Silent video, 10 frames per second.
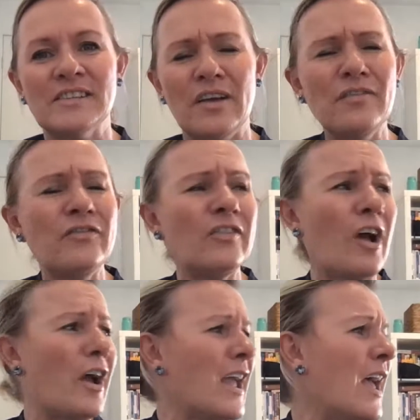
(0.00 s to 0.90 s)

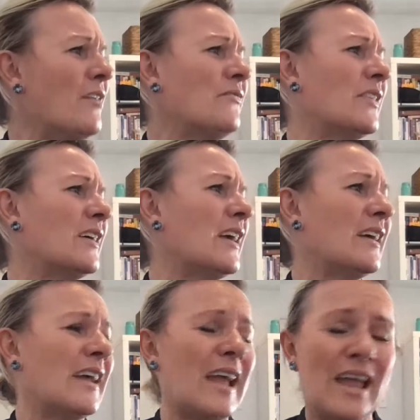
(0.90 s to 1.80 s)
I have
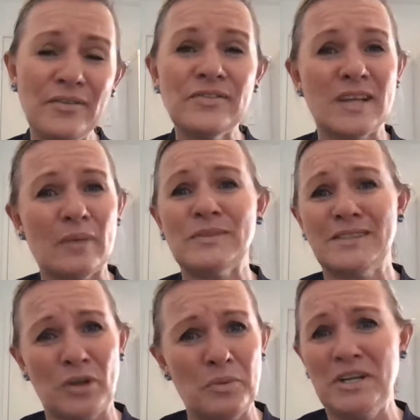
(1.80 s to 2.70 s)
effed up
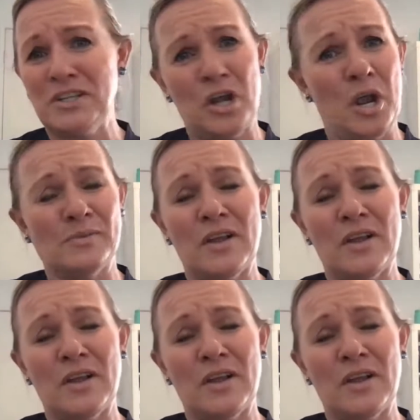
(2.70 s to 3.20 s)
so many times.